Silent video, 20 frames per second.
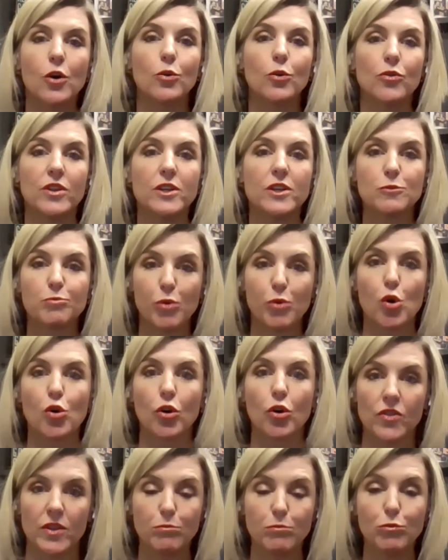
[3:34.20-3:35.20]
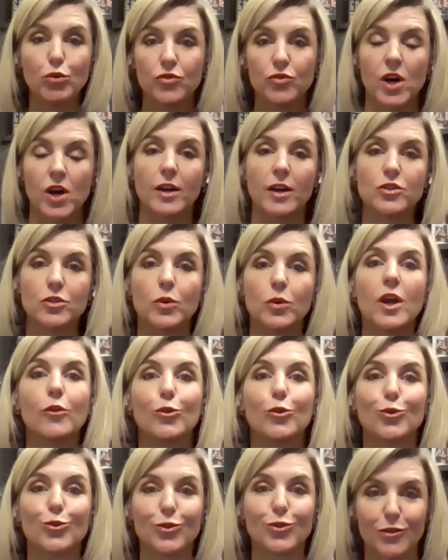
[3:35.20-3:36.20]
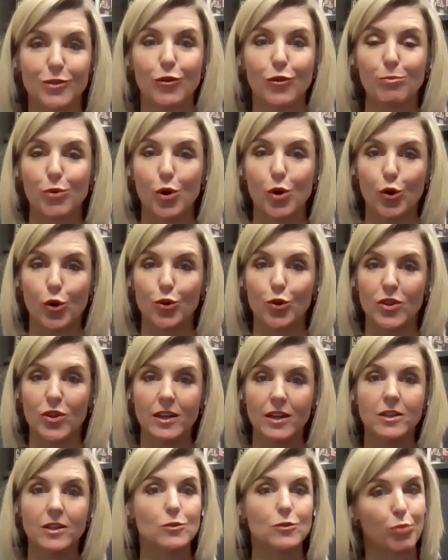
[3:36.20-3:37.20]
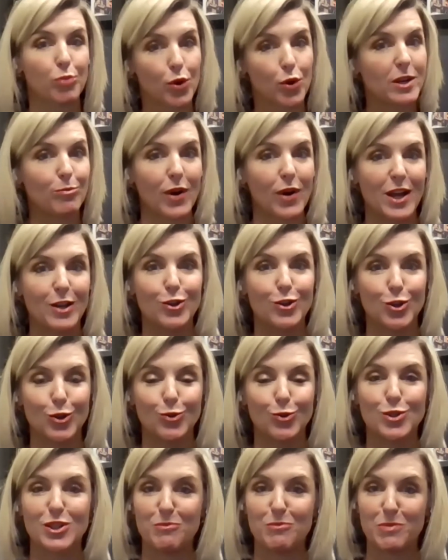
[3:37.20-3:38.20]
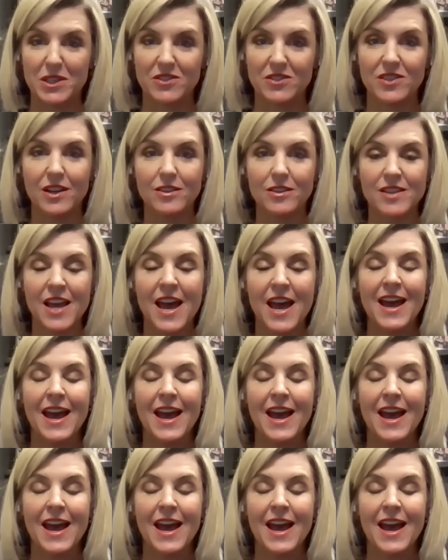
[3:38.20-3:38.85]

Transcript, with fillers: So this broker then moved on to another different broker that is pretty brand new to the business.